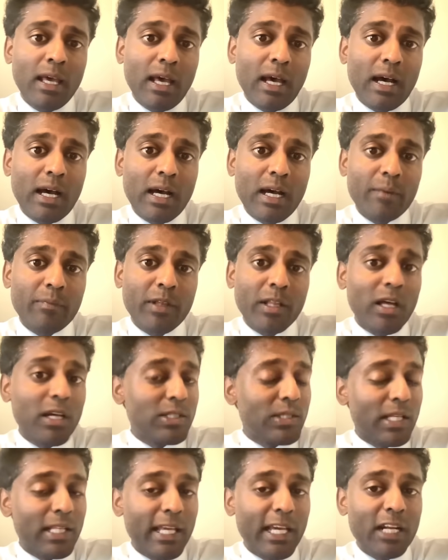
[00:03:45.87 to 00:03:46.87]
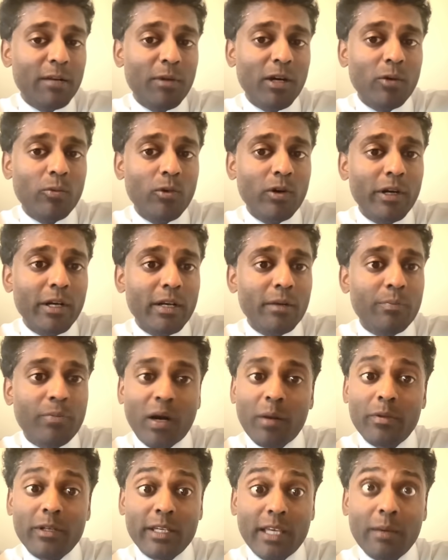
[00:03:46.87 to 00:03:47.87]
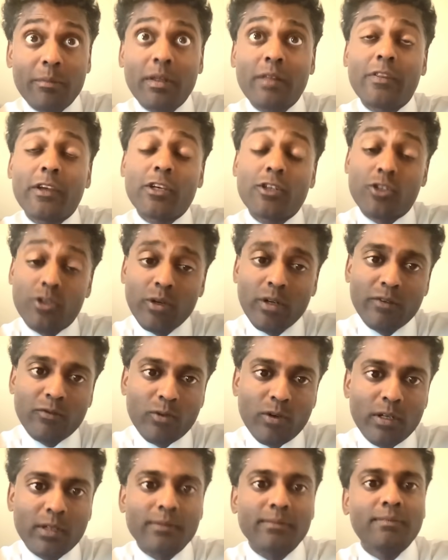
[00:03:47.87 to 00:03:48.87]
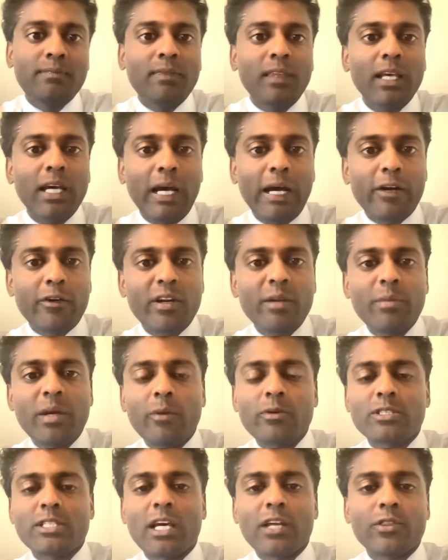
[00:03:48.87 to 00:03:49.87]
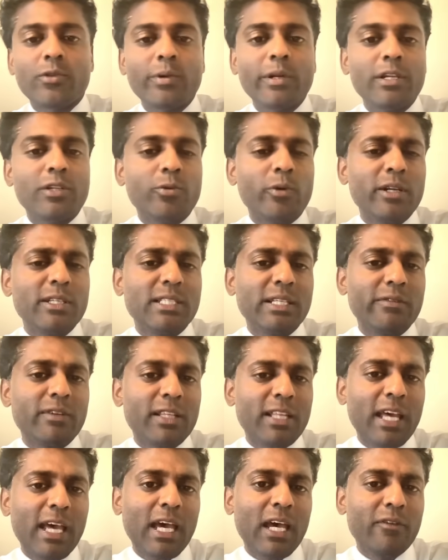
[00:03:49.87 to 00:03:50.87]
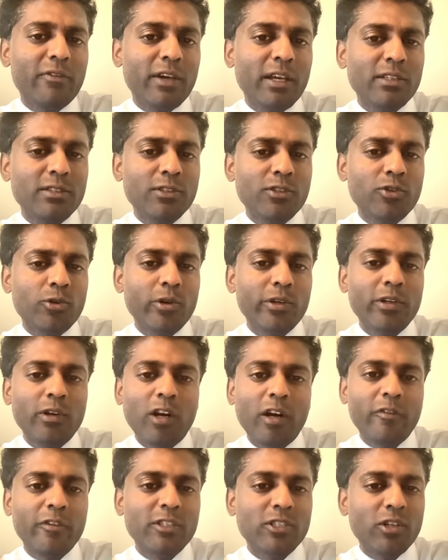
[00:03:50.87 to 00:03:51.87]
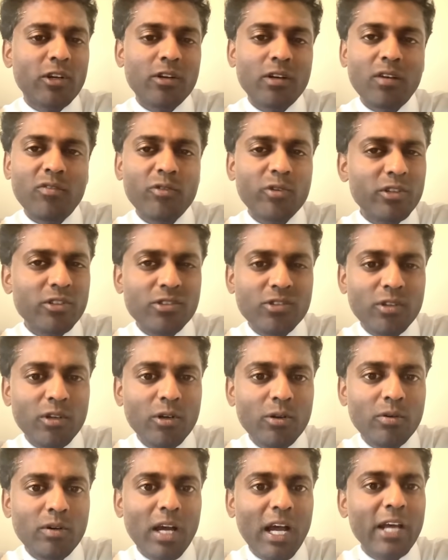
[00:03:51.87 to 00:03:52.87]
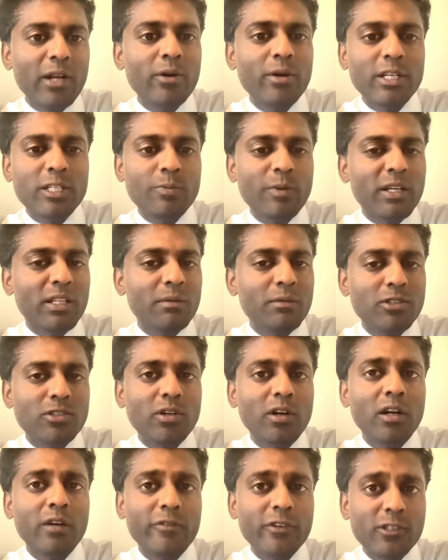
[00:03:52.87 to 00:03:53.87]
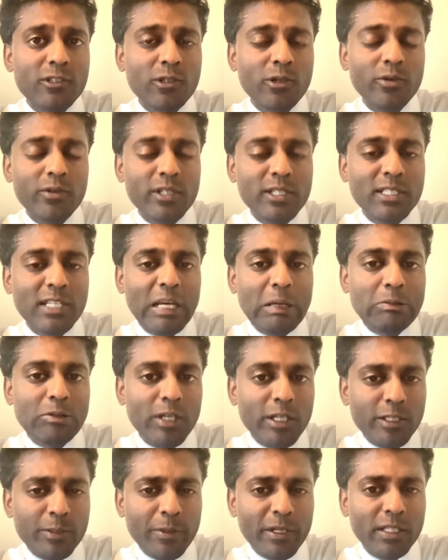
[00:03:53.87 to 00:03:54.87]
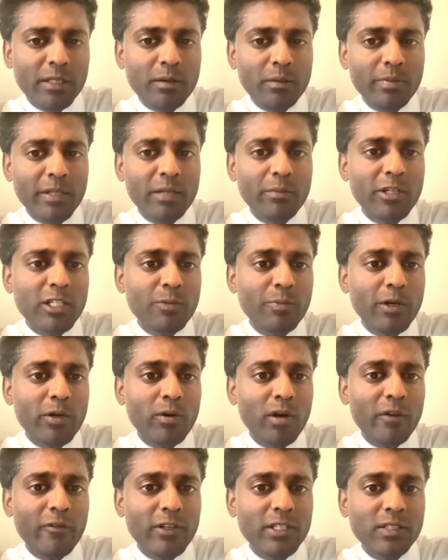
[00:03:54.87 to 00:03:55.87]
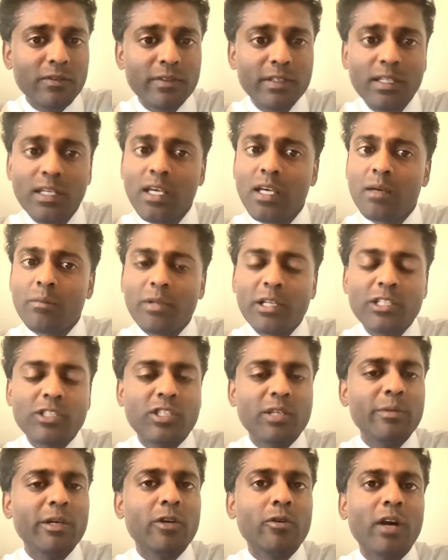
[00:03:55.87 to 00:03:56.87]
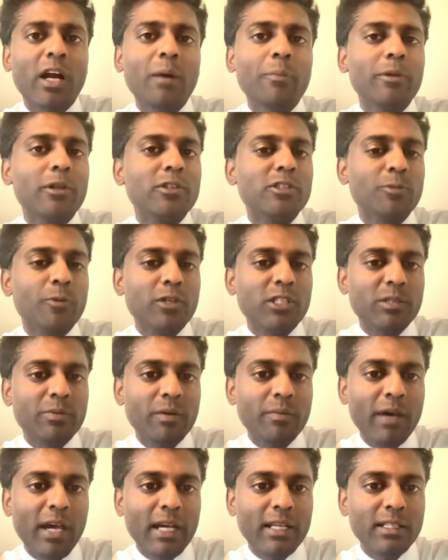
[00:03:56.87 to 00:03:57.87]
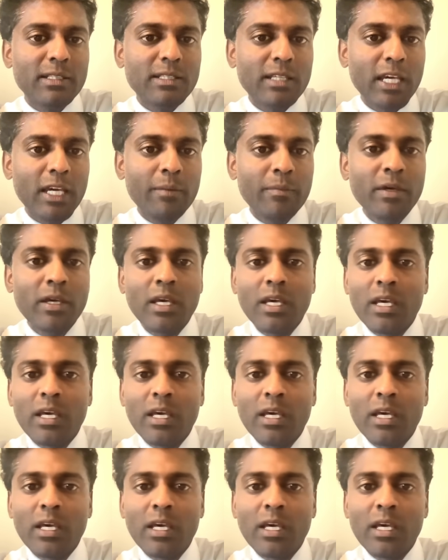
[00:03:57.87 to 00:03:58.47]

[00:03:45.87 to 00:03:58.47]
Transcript: They lost to Atlanta by one, probably a game that they should have won. Green Bay was down 3-27 at the half against Detroit. Their offense started off really slow. I don't expect them to start off as slow this time, so I expect them to play much better offensively. Plus, Jimmy Garoppolo is supposed to be back this game.